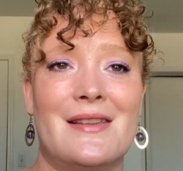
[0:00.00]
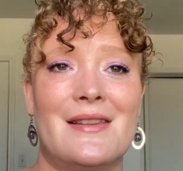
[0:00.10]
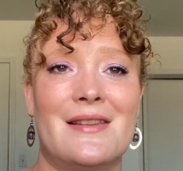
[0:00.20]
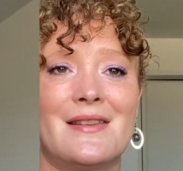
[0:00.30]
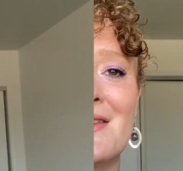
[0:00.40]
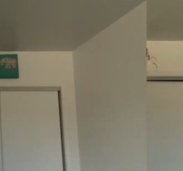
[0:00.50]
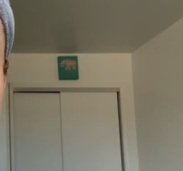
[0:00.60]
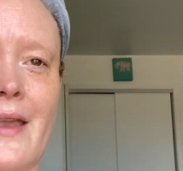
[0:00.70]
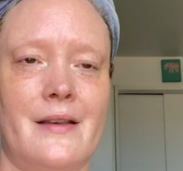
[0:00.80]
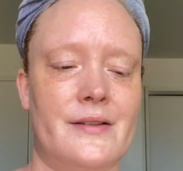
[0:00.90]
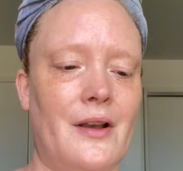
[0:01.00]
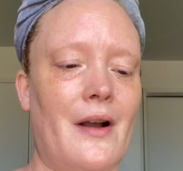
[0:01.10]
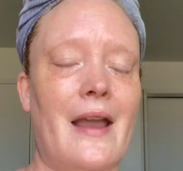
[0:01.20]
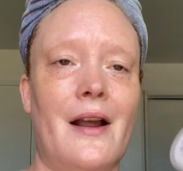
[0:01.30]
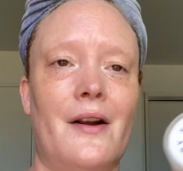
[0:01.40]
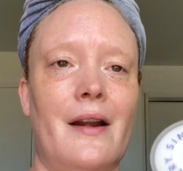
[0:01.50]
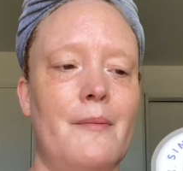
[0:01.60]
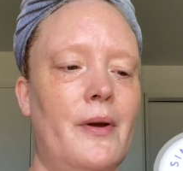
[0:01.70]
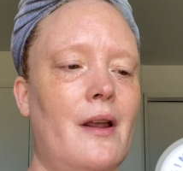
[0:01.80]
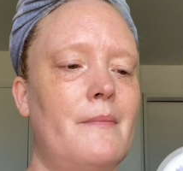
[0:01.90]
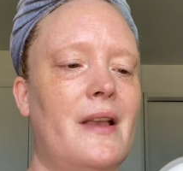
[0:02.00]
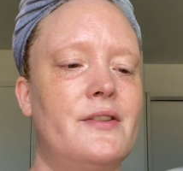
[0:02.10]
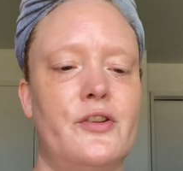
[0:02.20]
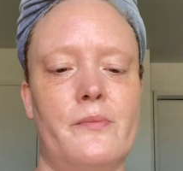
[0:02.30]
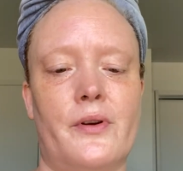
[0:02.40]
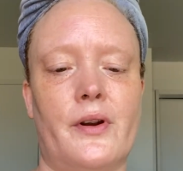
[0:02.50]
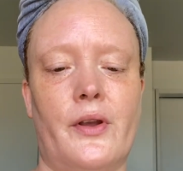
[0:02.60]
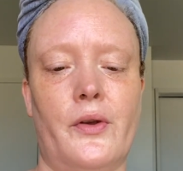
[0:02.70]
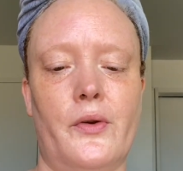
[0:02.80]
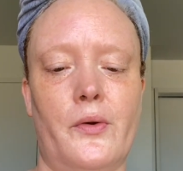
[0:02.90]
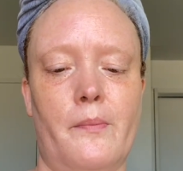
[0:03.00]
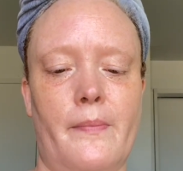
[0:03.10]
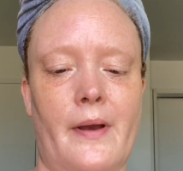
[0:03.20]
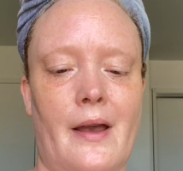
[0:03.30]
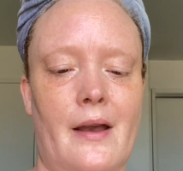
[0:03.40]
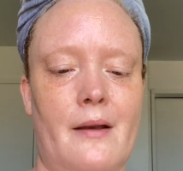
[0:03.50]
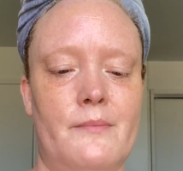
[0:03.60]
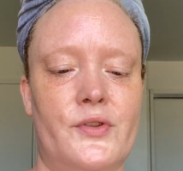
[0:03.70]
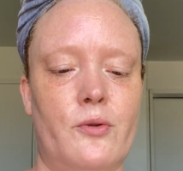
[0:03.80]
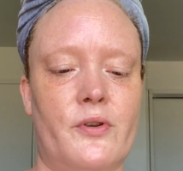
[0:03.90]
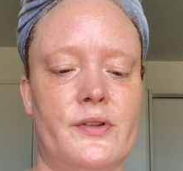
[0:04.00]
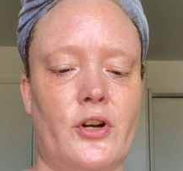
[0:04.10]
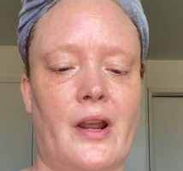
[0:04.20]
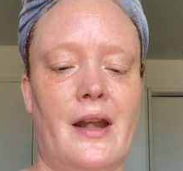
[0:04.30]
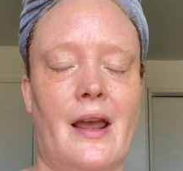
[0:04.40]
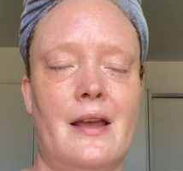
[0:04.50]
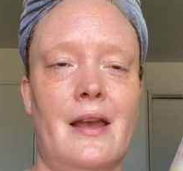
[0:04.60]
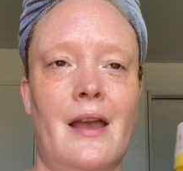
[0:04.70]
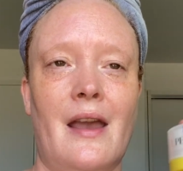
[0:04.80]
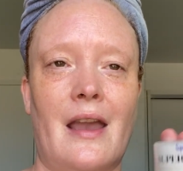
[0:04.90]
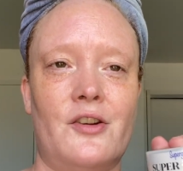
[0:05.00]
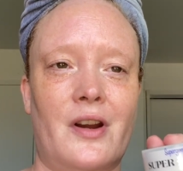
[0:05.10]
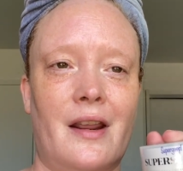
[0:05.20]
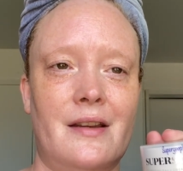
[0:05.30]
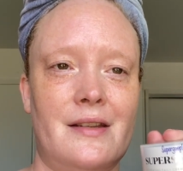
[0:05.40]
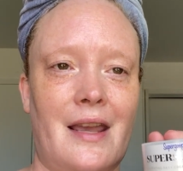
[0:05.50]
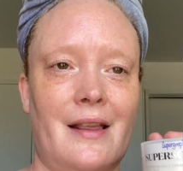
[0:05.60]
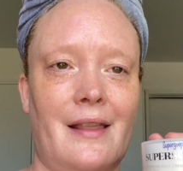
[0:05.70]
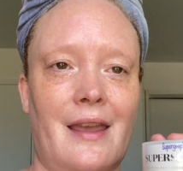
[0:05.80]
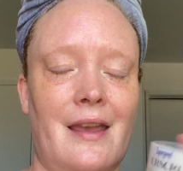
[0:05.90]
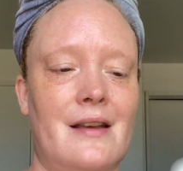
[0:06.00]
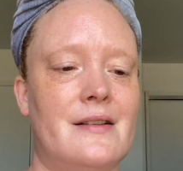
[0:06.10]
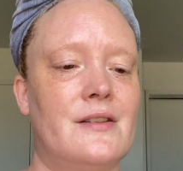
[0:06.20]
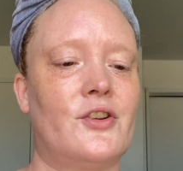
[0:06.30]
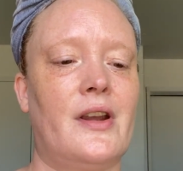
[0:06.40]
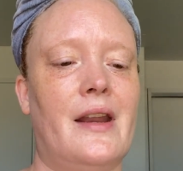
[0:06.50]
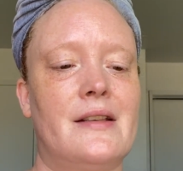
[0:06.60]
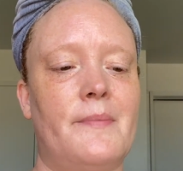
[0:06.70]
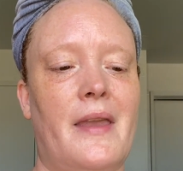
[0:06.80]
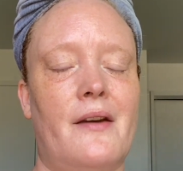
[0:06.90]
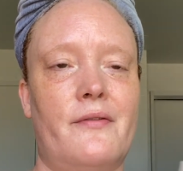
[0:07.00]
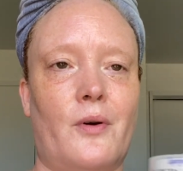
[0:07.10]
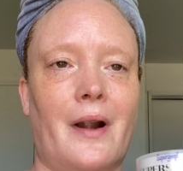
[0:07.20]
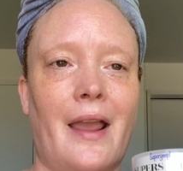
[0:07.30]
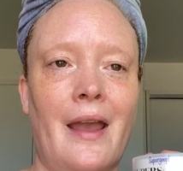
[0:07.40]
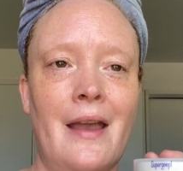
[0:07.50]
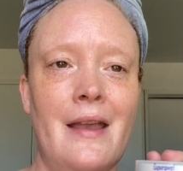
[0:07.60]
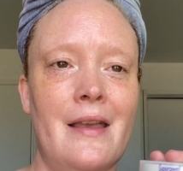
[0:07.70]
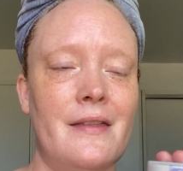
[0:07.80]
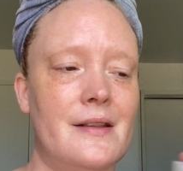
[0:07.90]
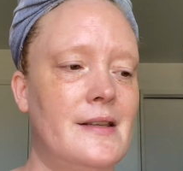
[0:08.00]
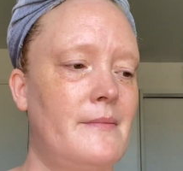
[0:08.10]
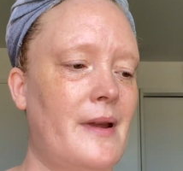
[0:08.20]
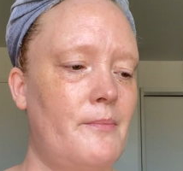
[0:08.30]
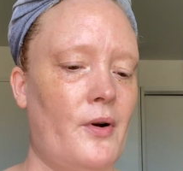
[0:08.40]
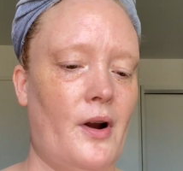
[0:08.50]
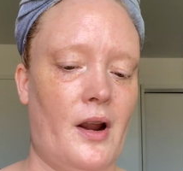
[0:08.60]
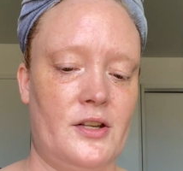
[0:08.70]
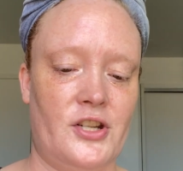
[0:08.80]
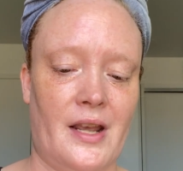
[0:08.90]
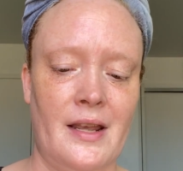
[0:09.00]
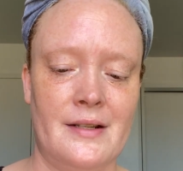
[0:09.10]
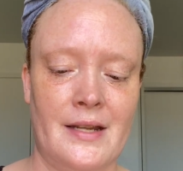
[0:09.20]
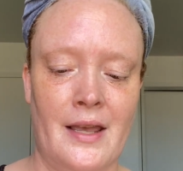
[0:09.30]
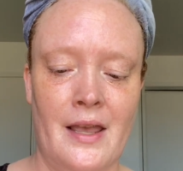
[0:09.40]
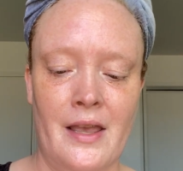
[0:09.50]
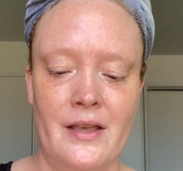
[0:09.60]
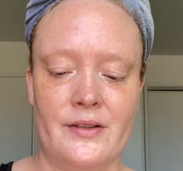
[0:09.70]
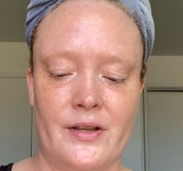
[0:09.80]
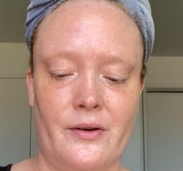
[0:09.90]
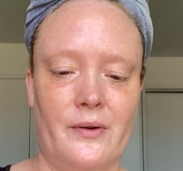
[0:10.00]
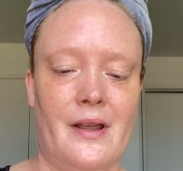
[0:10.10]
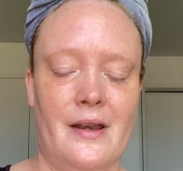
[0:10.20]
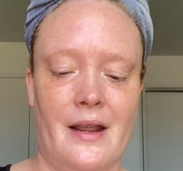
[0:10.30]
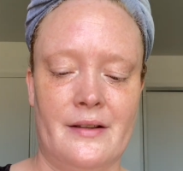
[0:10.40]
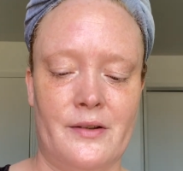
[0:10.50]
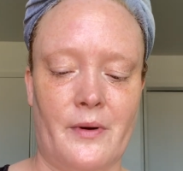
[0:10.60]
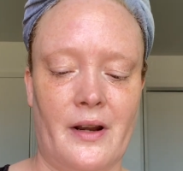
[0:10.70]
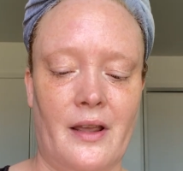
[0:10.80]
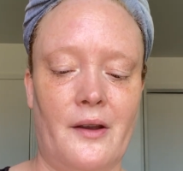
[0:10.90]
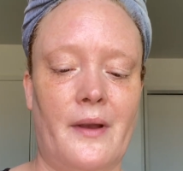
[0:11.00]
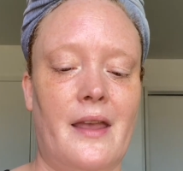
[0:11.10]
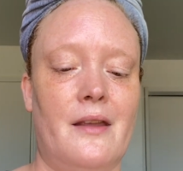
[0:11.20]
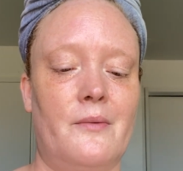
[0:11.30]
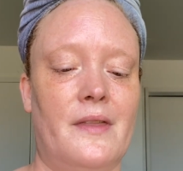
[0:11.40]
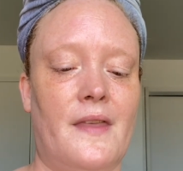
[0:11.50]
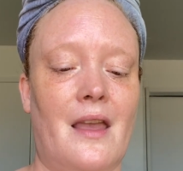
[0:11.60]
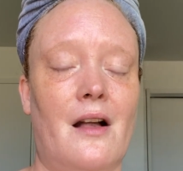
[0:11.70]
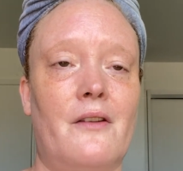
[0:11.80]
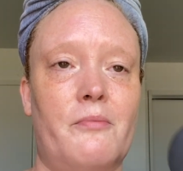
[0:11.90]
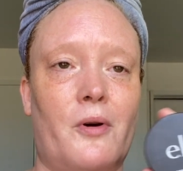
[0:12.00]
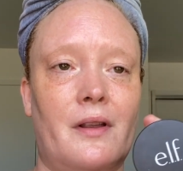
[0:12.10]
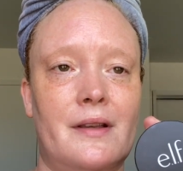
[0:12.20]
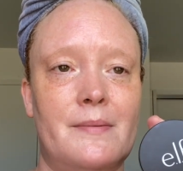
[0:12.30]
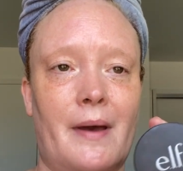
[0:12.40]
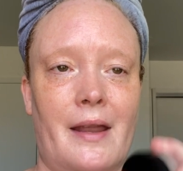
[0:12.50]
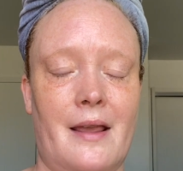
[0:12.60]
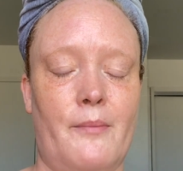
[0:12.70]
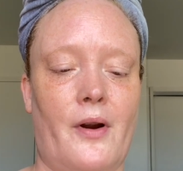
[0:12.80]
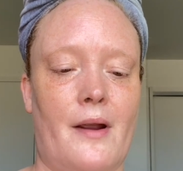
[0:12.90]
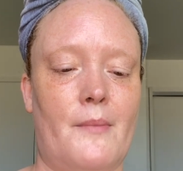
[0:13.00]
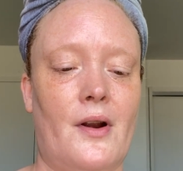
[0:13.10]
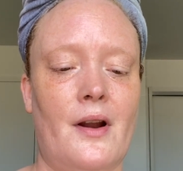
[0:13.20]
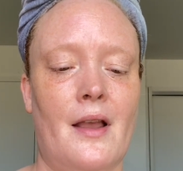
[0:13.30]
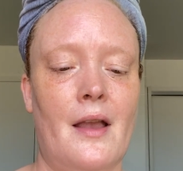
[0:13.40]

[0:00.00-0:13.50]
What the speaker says: All right, so I already put on my SUPERGOOP Superscreen Hydrating Daily Sunscreen SPF 40 that's in my project. So next we're going to go in with the e.l.f. Poreless Putty Primer.